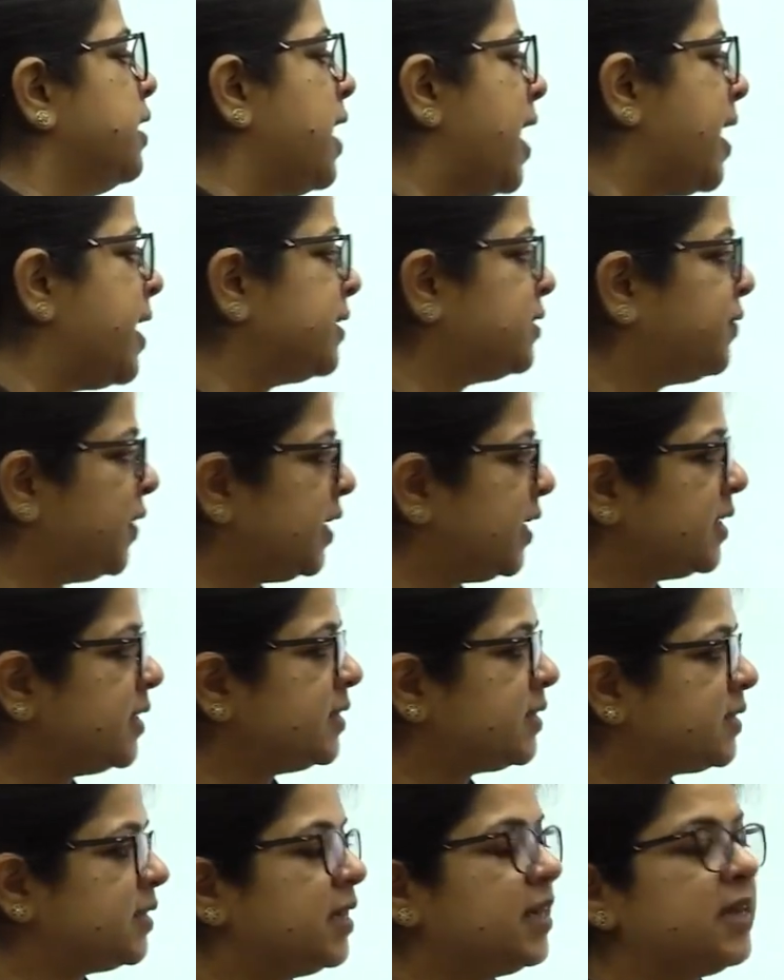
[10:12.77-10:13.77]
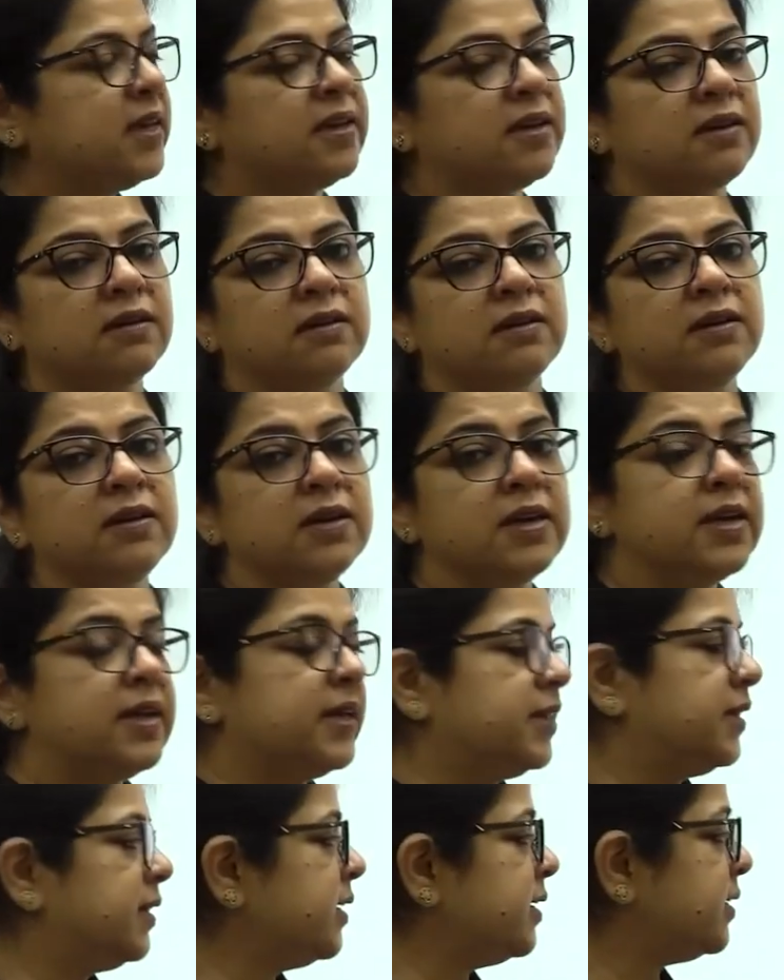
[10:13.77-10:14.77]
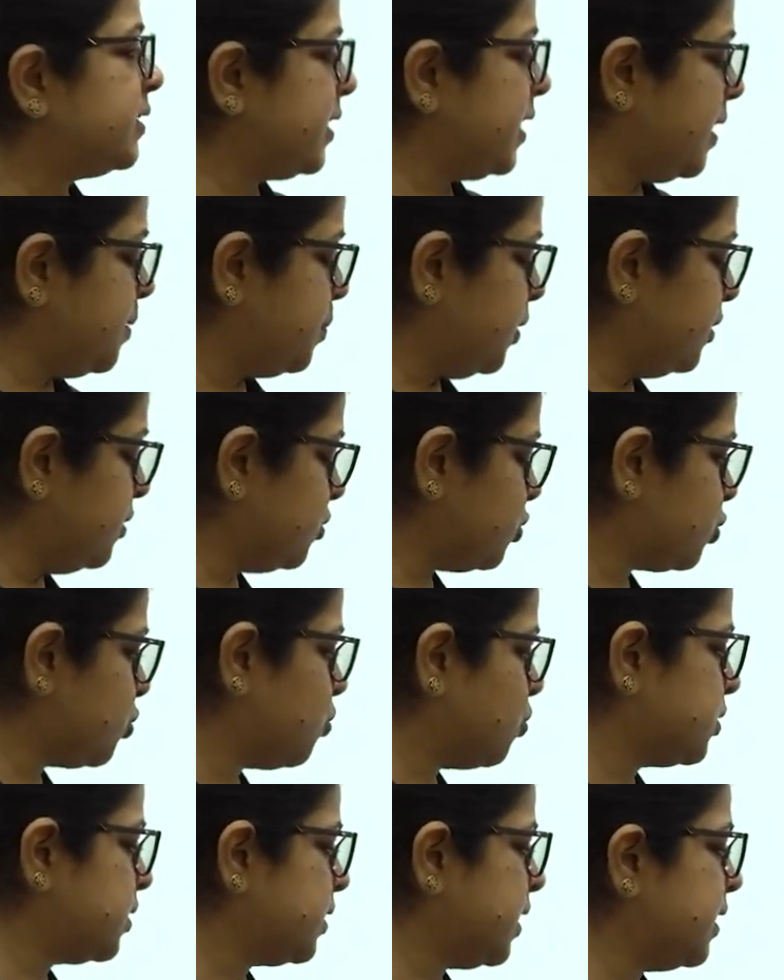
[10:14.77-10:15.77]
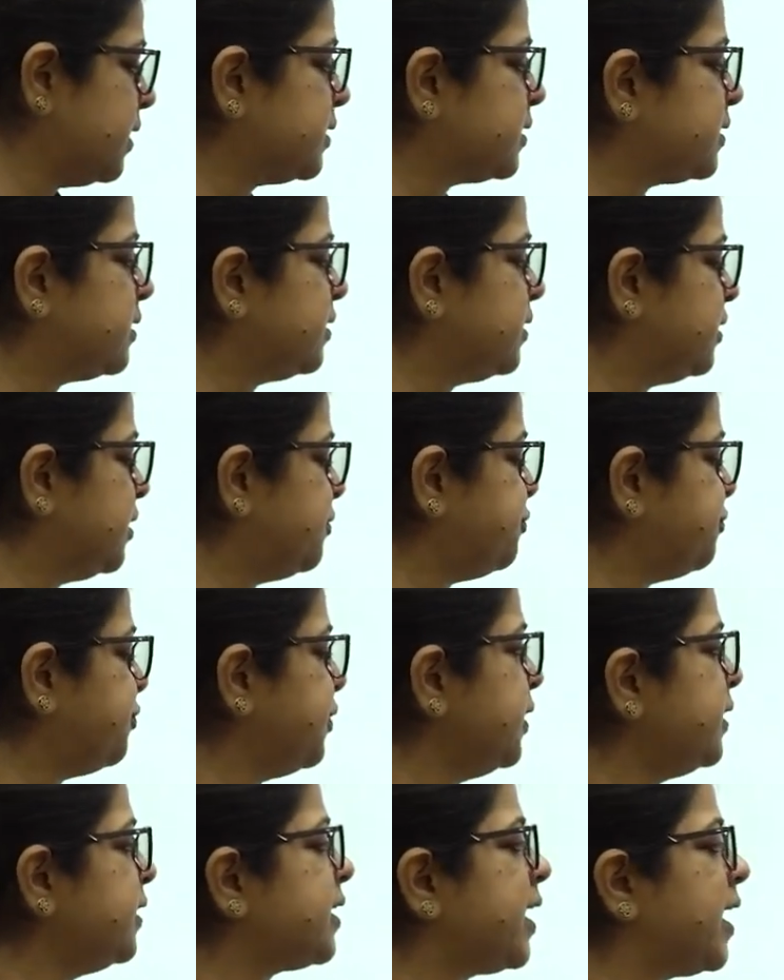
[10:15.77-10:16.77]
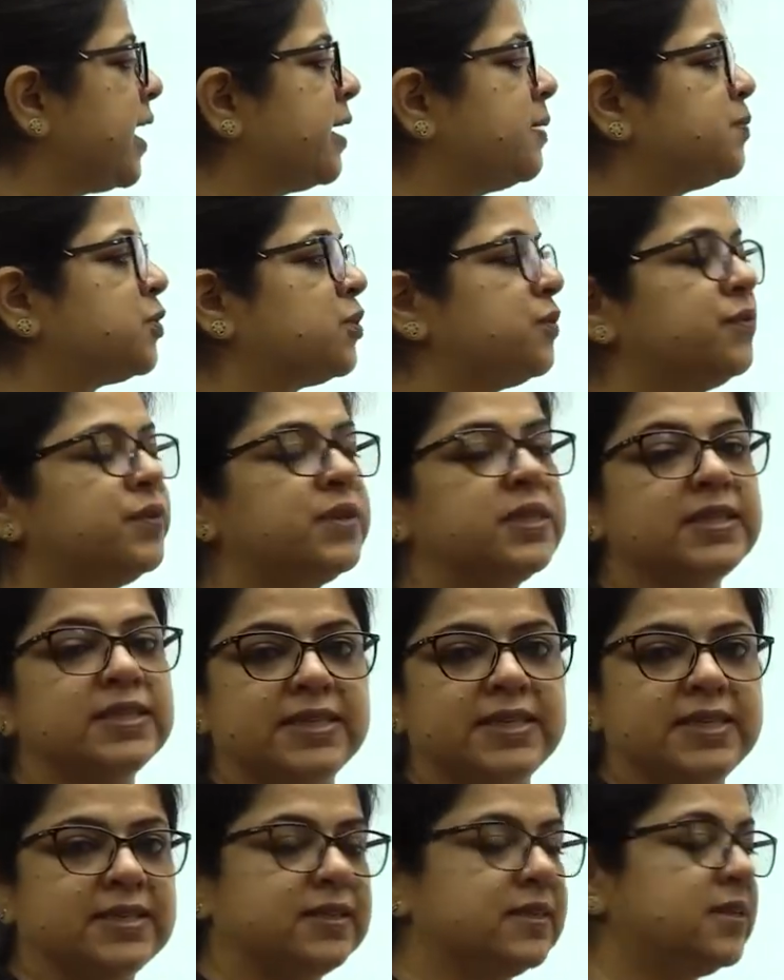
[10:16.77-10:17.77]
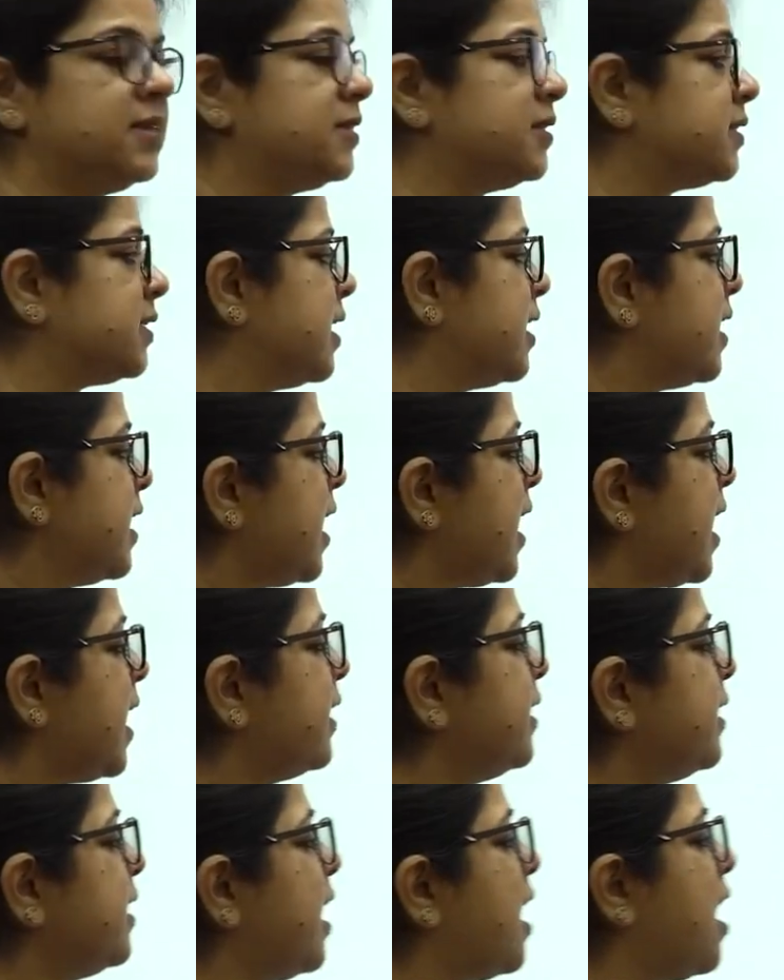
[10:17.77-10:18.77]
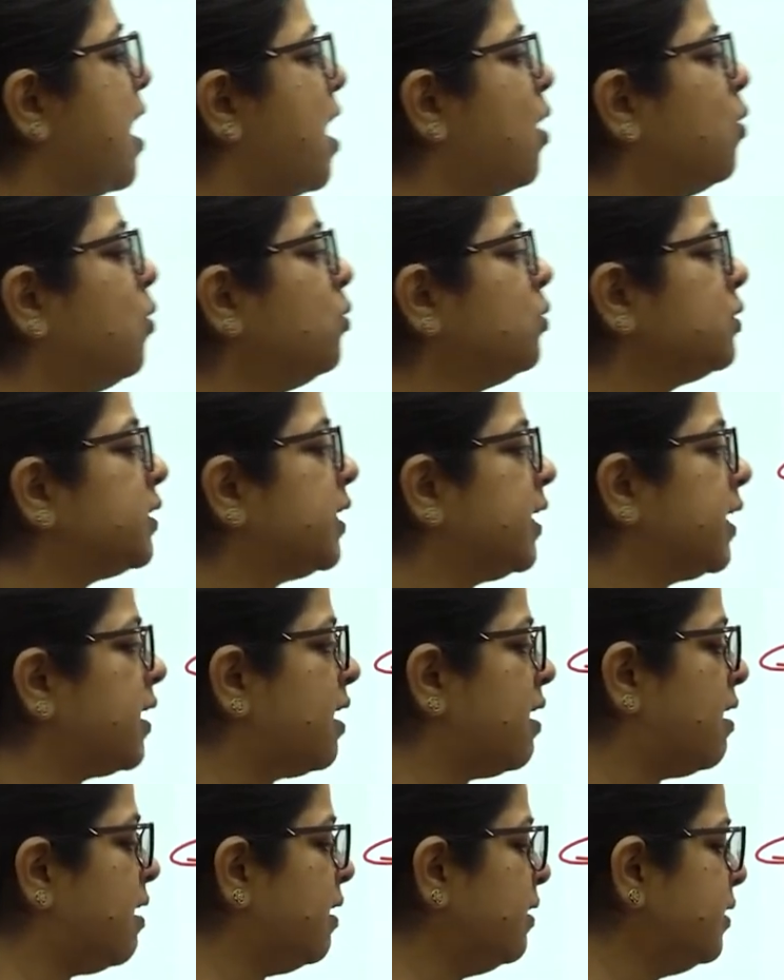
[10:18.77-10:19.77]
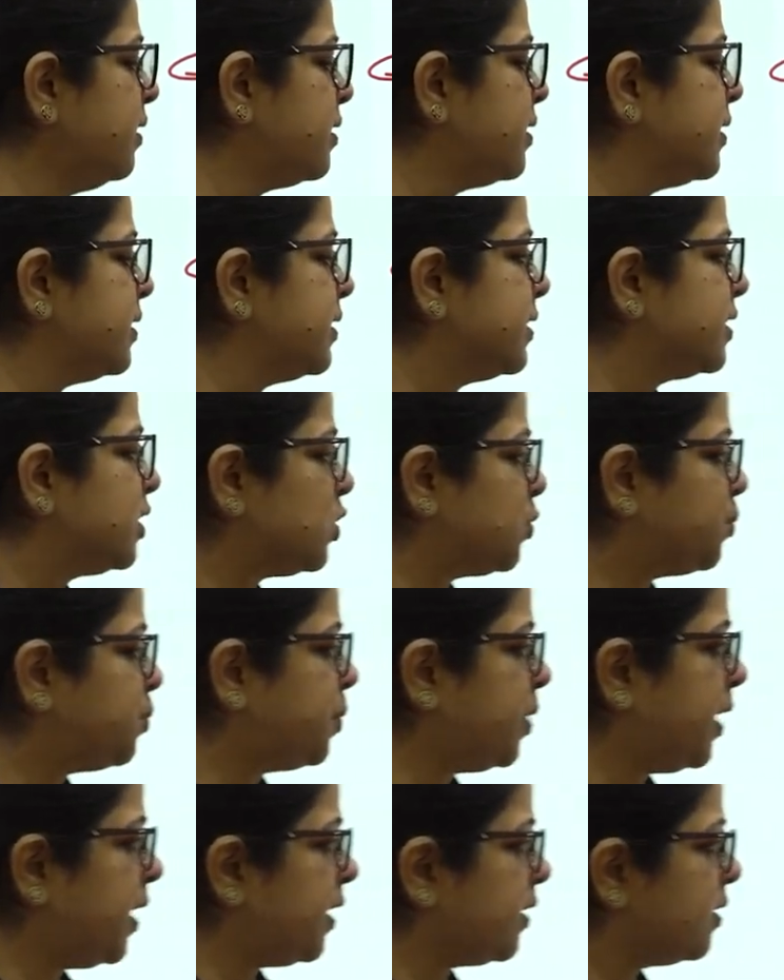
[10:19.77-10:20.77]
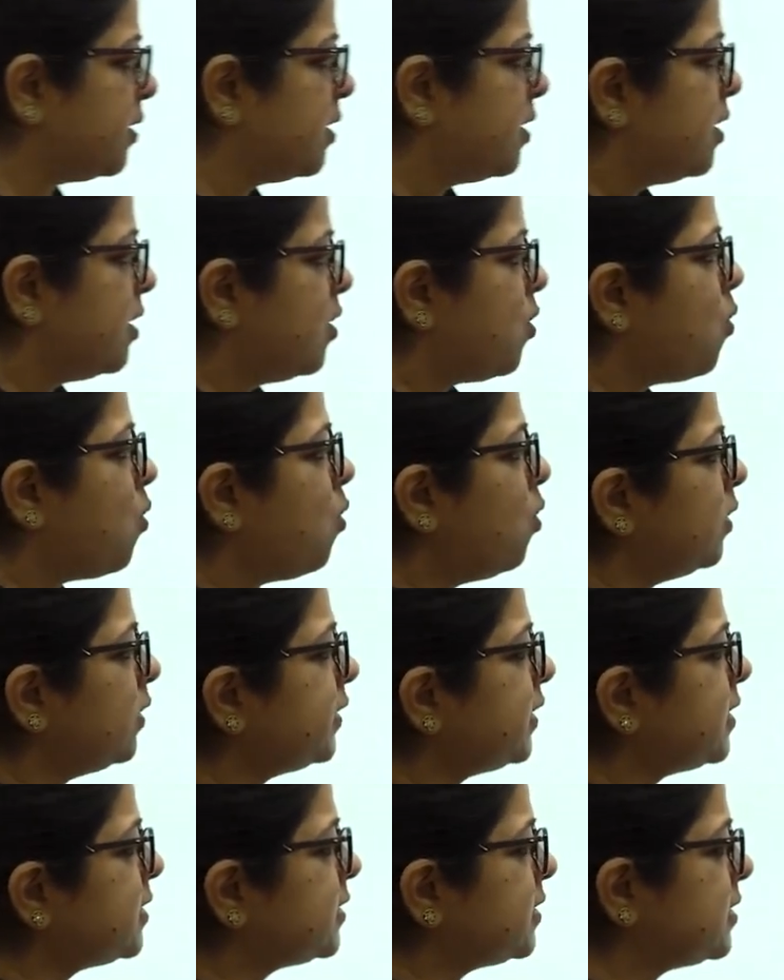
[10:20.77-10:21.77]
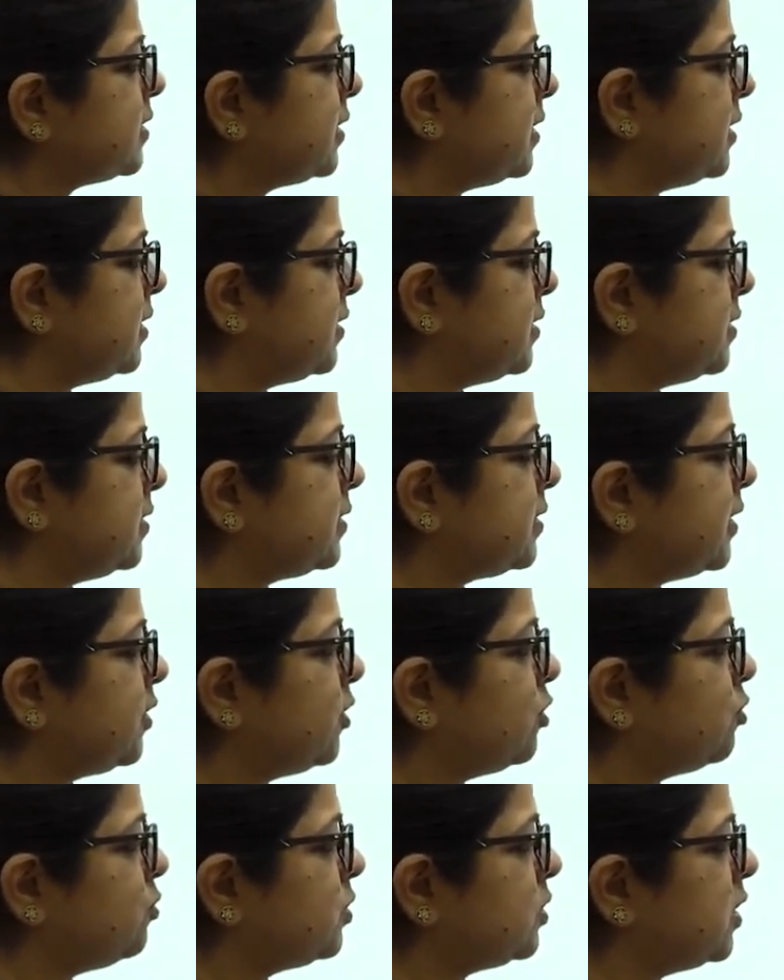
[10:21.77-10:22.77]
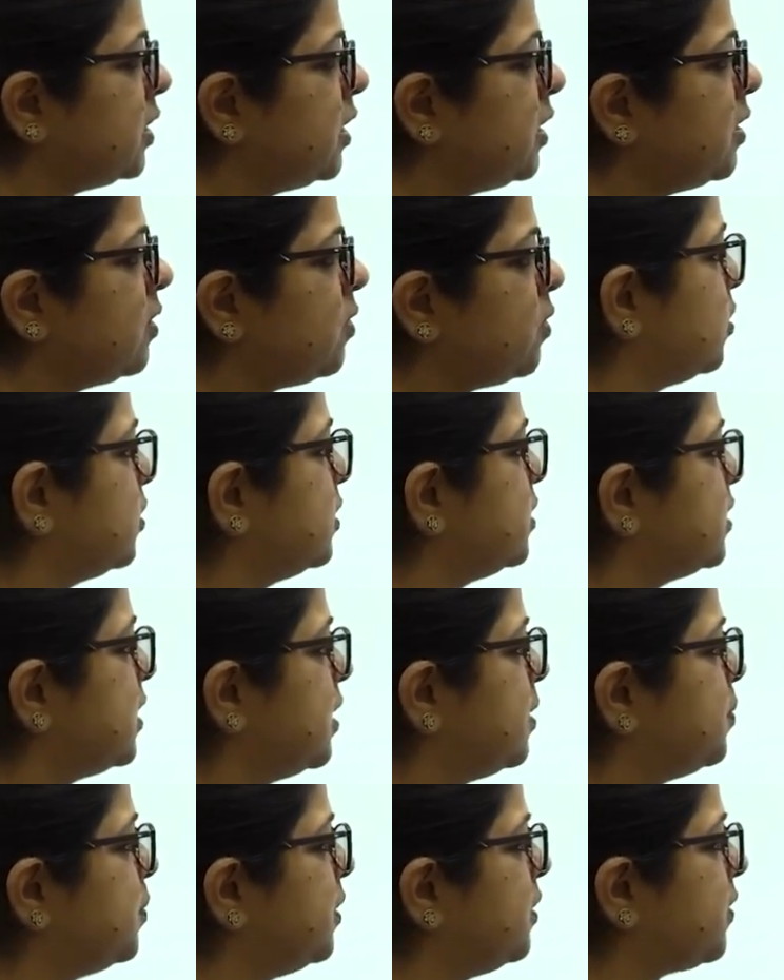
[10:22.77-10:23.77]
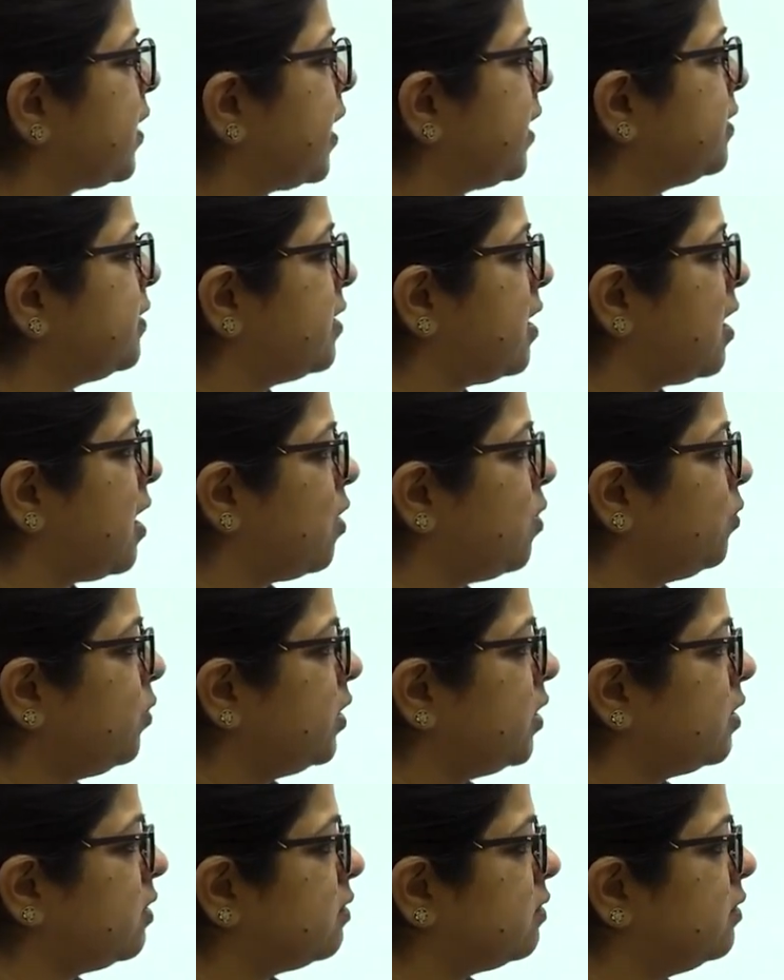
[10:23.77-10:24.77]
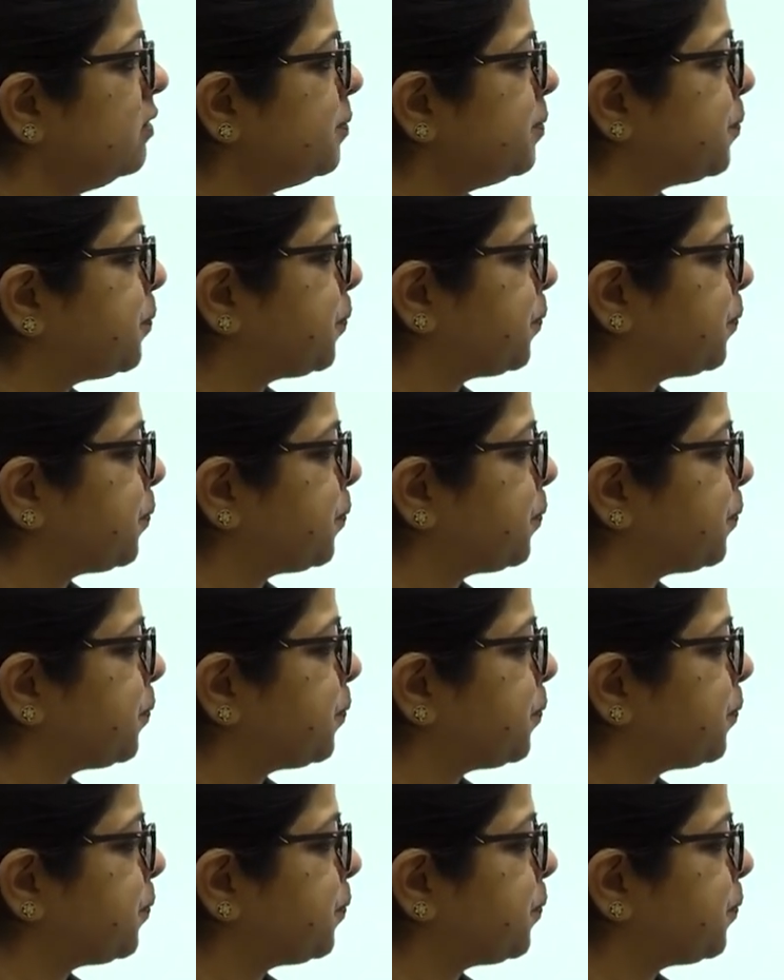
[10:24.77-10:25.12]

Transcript: As we can see here, the table shows us the different types of diseases and how they are spread. All these diseases that you see on the table right now here,